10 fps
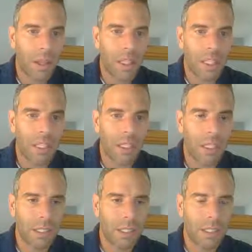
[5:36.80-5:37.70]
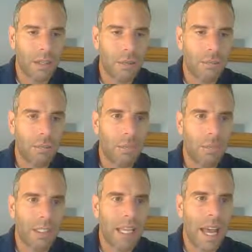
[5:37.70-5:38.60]
these
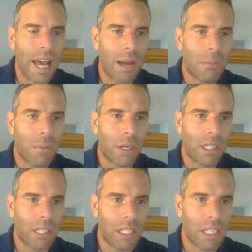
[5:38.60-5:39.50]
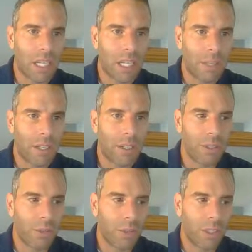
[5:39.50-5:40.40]
tab markings up here in
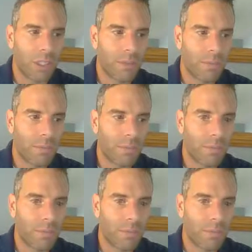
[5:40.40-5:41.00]
the ruler.